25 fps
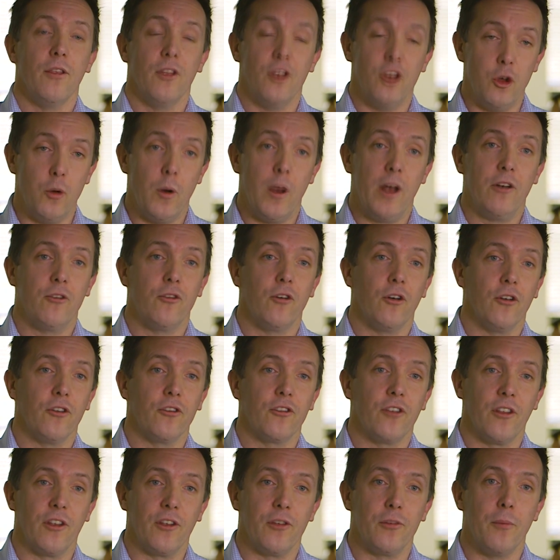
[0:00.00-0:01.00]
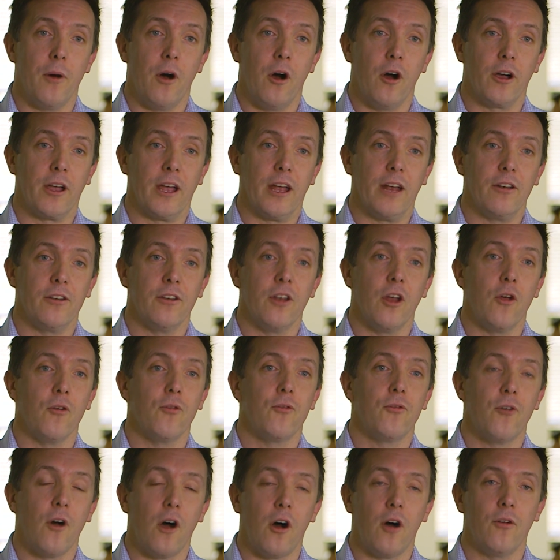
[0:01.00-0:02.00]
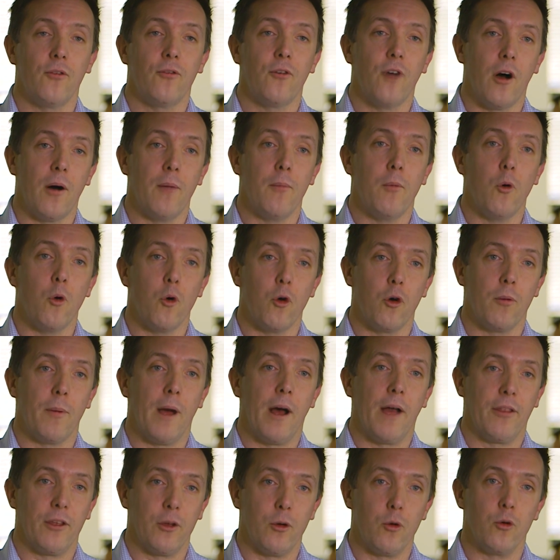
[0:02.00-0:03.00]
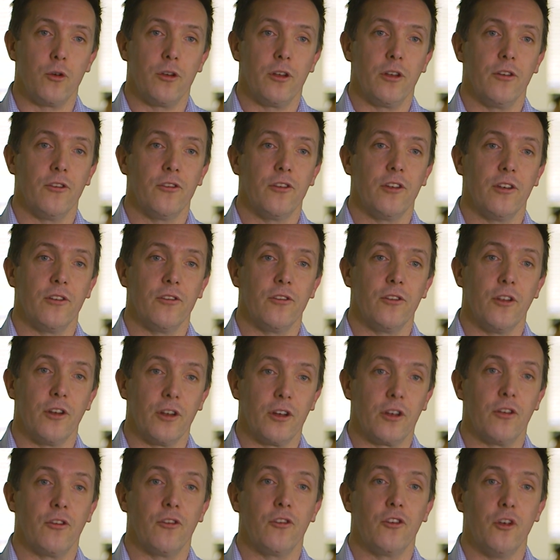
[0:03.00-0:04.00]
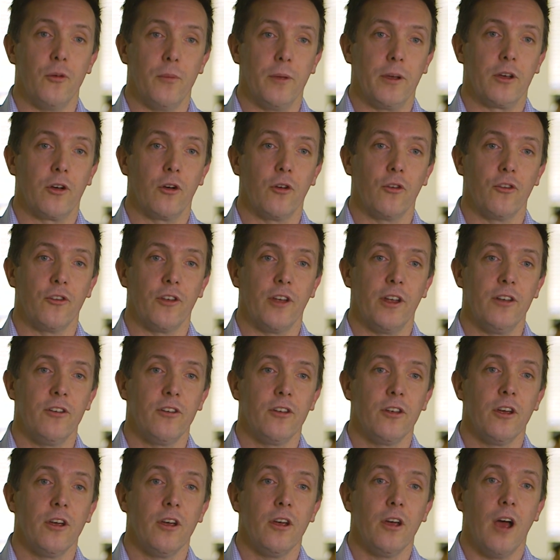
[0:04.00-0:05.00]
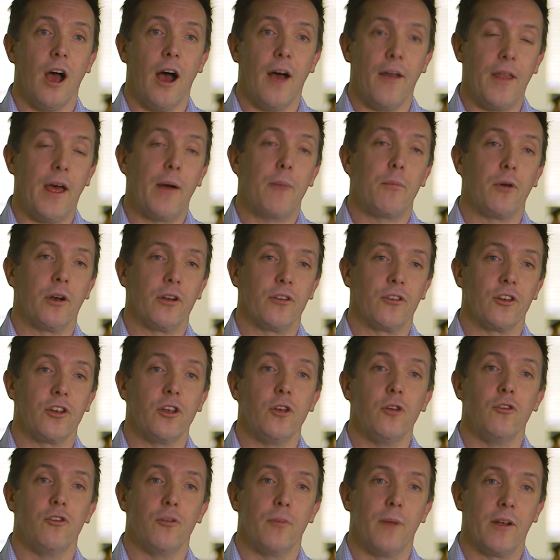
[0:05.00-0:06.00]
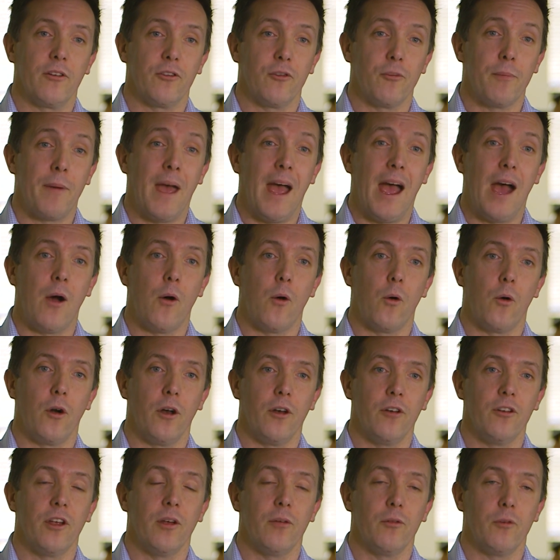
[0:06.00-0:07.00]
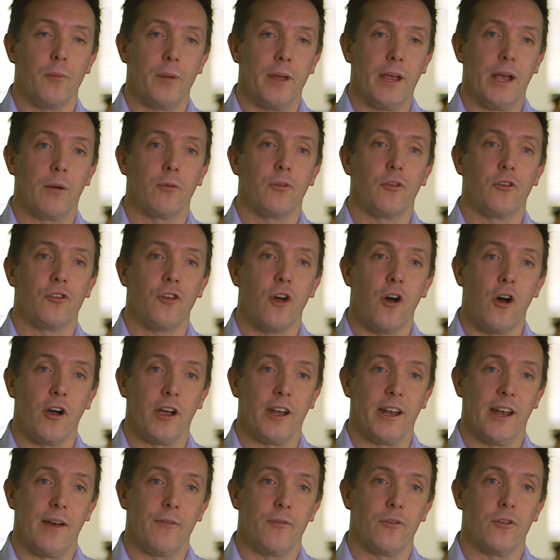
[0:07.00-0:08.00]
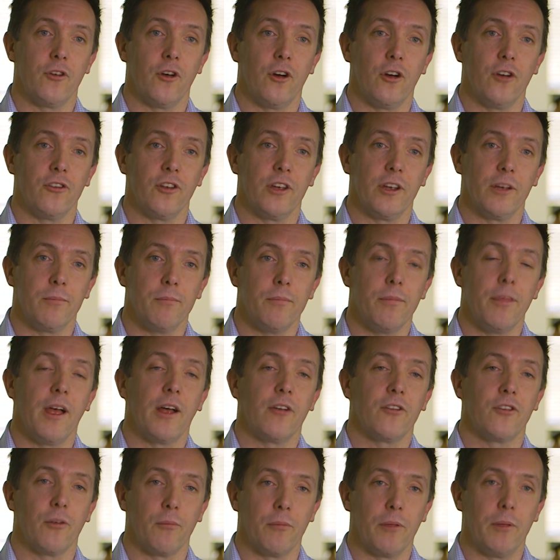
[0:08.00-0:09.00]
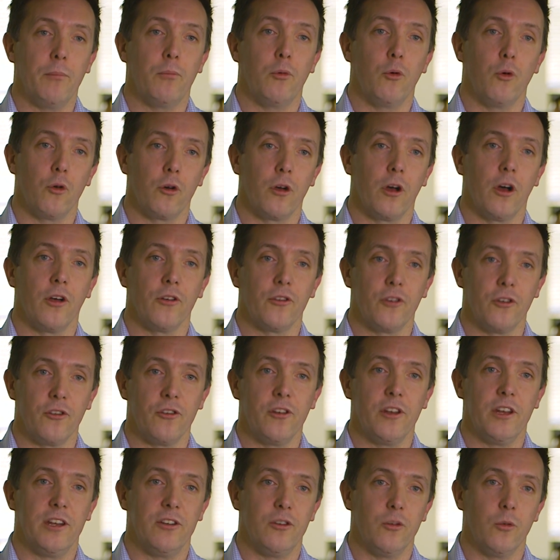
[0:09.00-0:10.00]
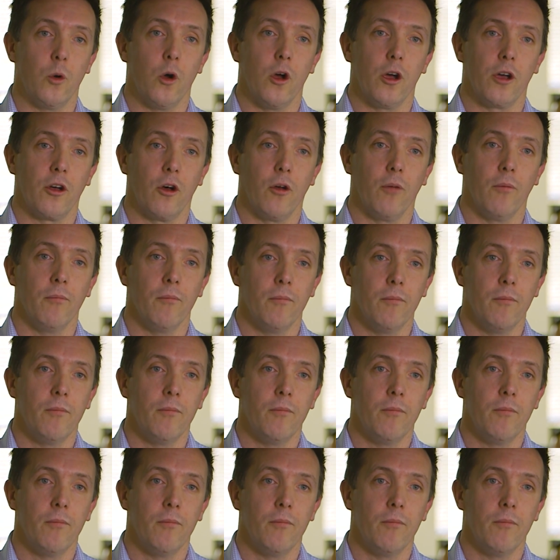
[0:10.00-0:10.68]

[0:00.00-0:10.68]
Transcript: The new entrants to this market know far, far more about the audiences that are consuming content, and that brings a huge amount of power in terms of being able to target advertising. That's something broadcasters need to work on.